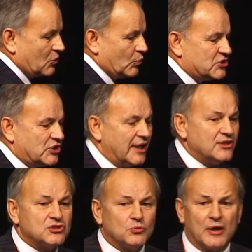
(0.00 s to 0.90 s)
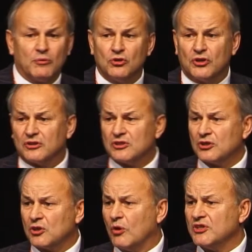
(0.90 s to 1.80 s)
We change the way we look at
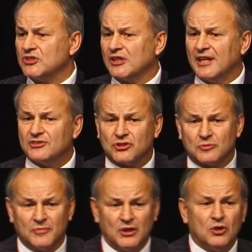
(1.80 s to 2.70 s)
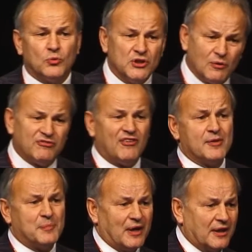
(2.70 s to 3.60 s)
the quality in the classroom. We do have
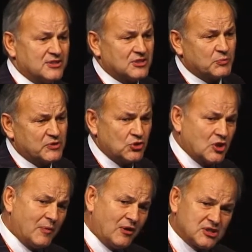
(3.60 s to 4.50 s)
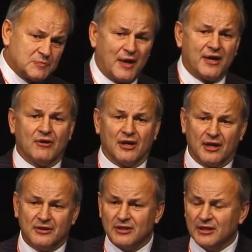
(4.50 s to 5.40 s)
5-part lessons. We talk about Aspire
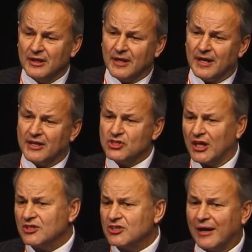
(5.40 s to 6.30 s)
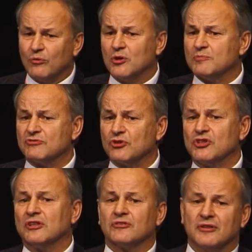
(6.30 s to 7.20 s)
and challenging outcomes for
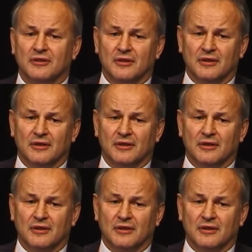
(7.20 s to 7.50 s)
children.